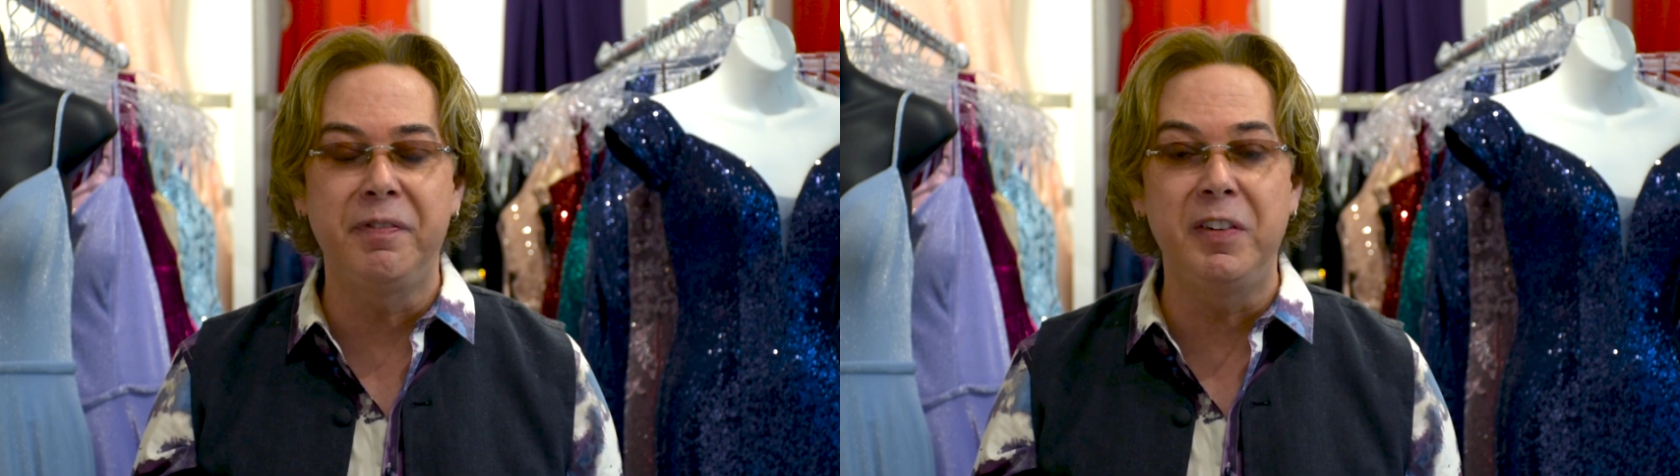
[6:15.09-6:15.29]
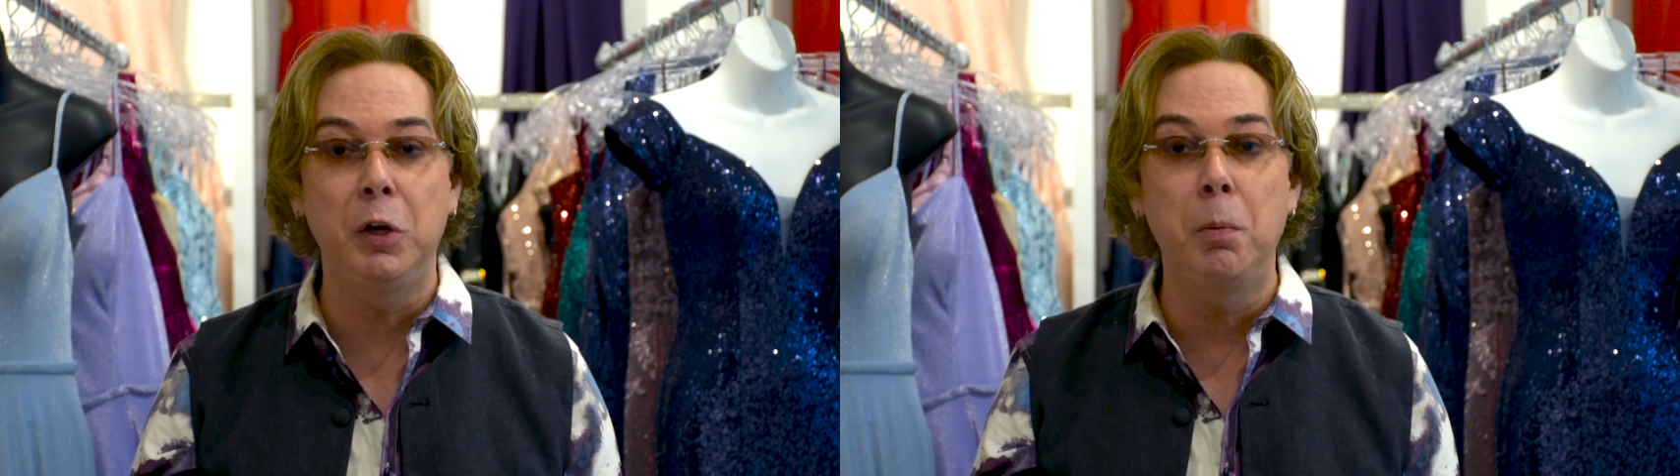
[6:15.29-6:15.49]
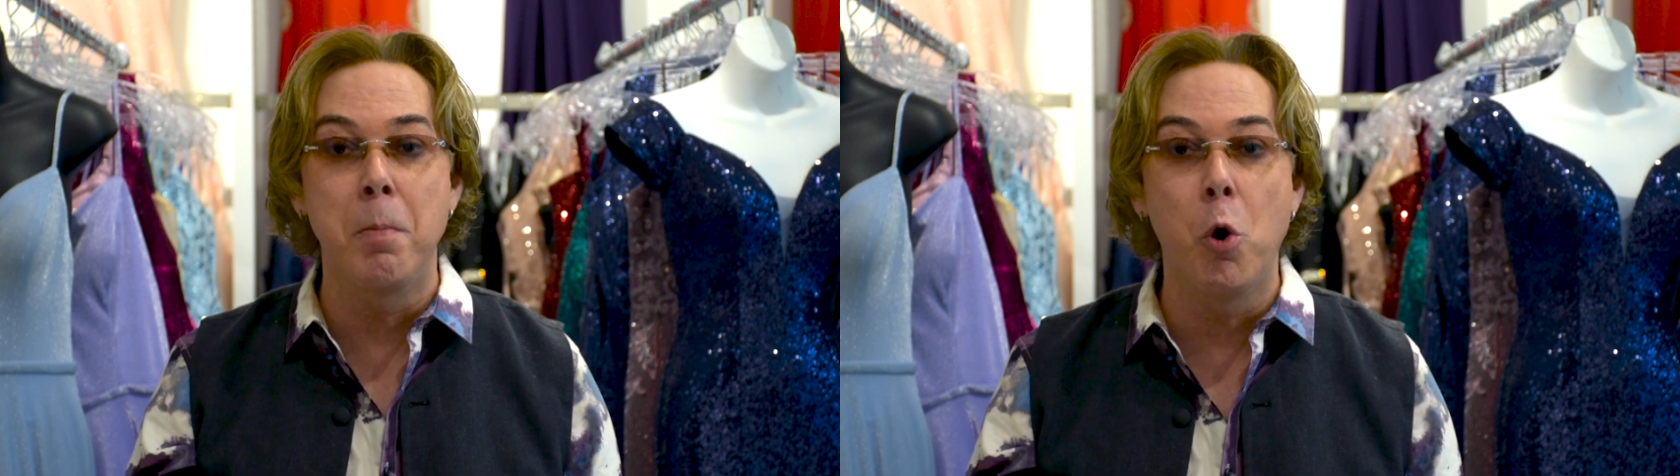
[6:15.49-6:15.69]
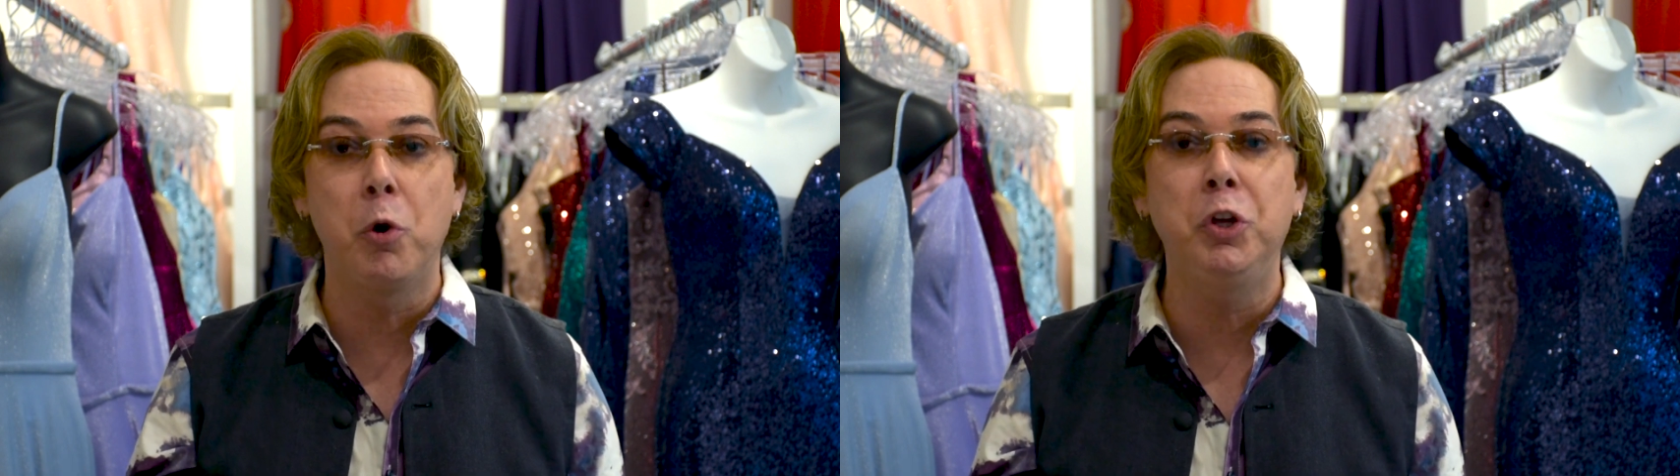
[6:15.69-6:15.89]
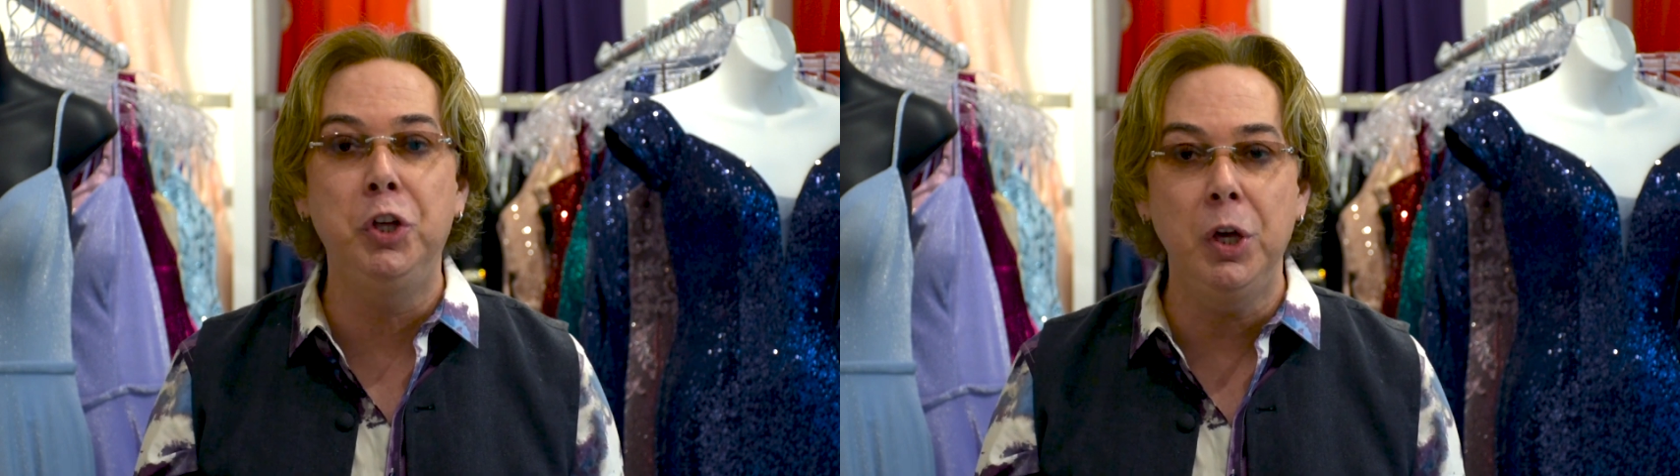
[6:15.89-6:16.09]
feel
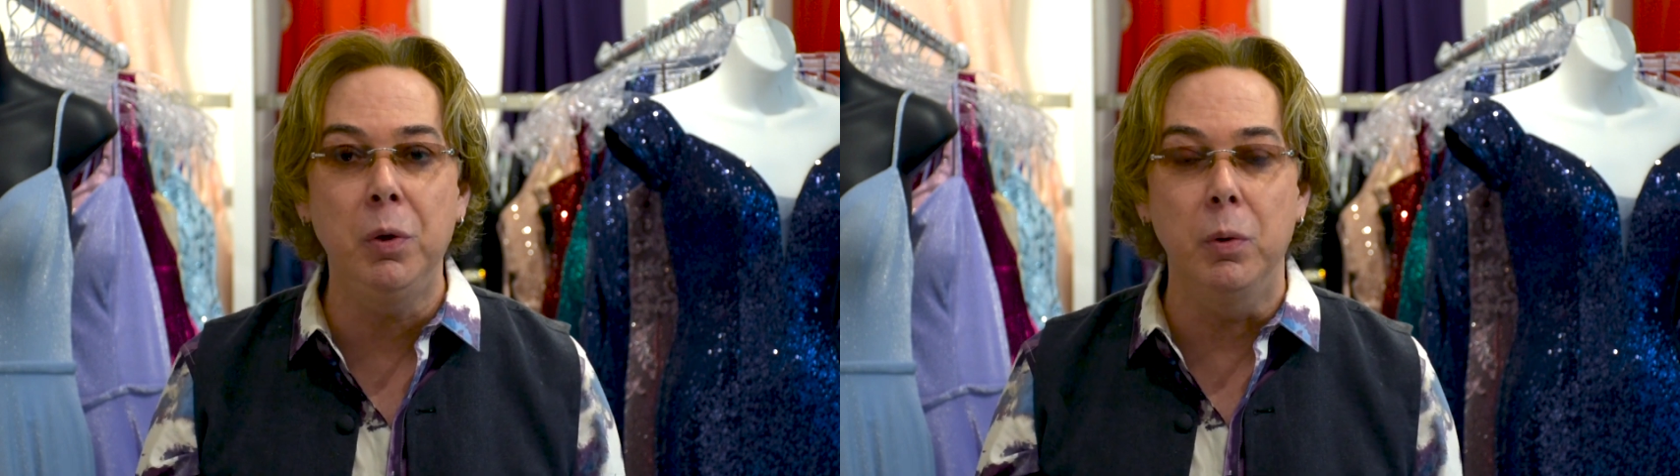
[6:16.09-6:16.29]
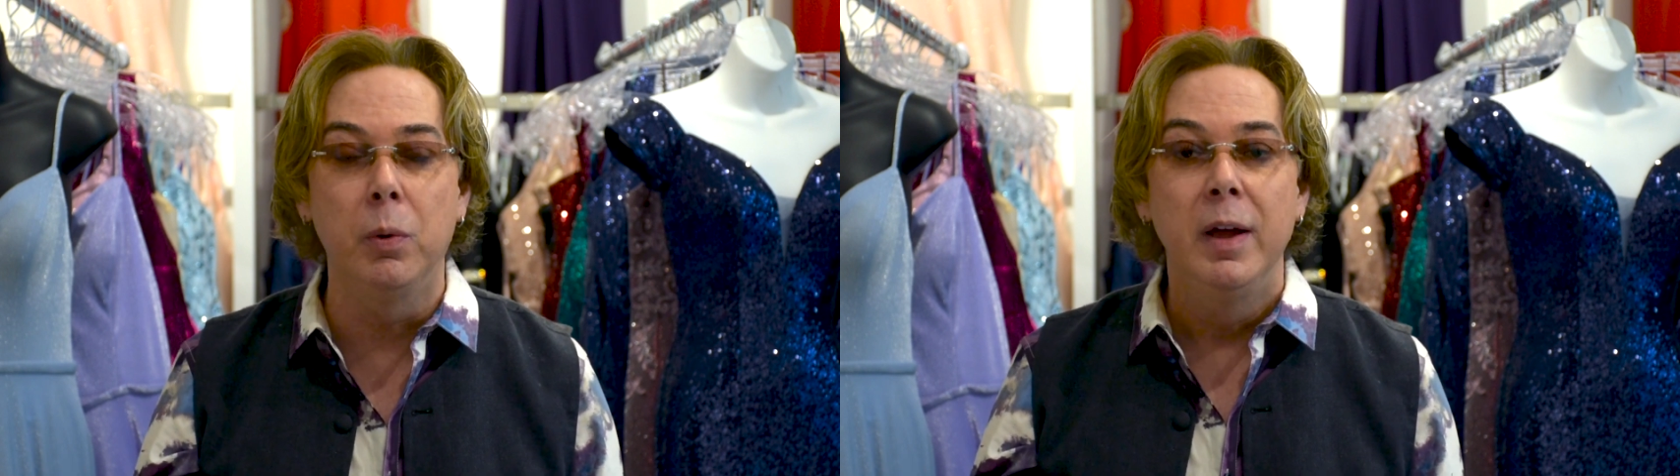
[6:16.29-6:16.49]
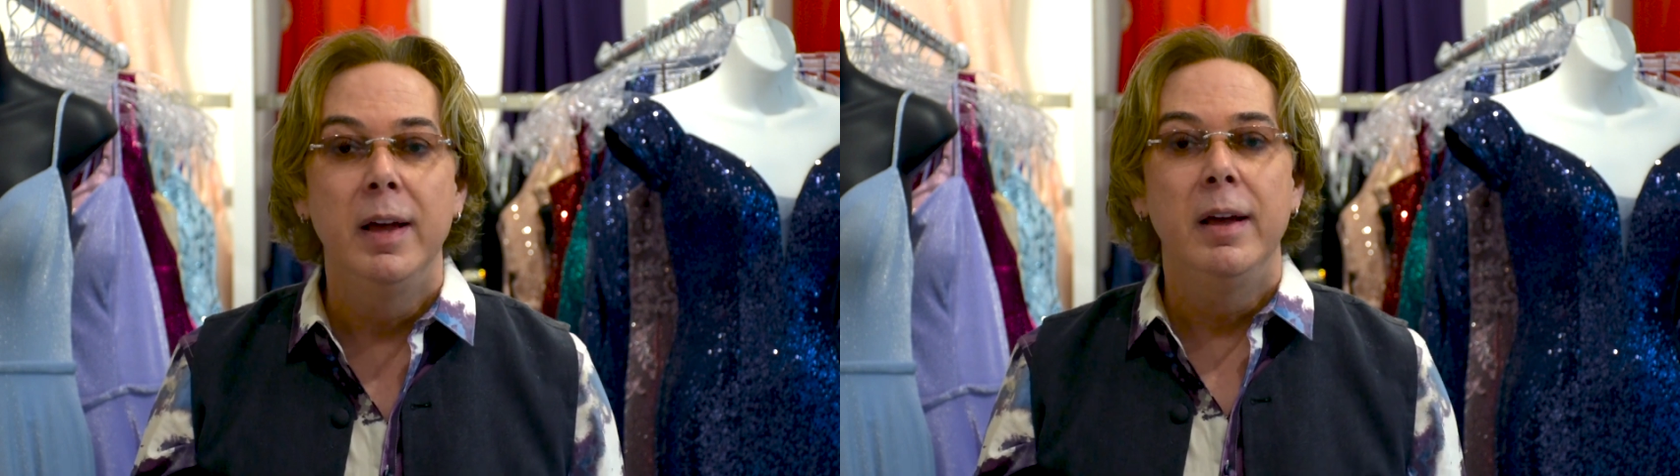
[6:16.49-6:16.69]
more you,